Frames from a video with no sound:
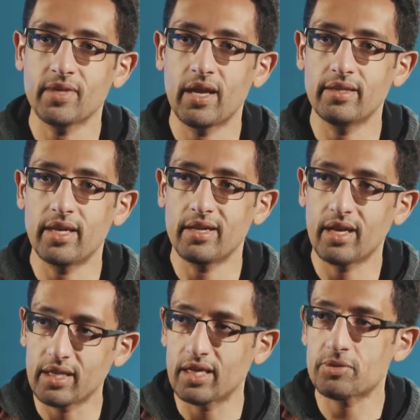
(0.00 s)
And then
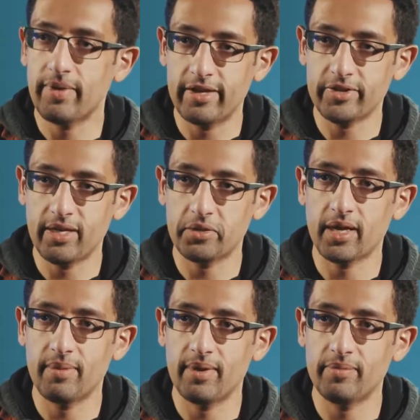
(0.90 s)
Allah subhanahu wa ta'ala will
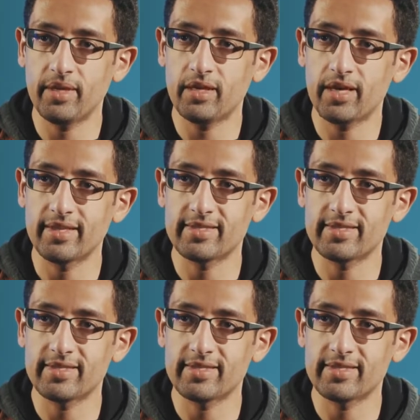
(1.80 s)
come at me and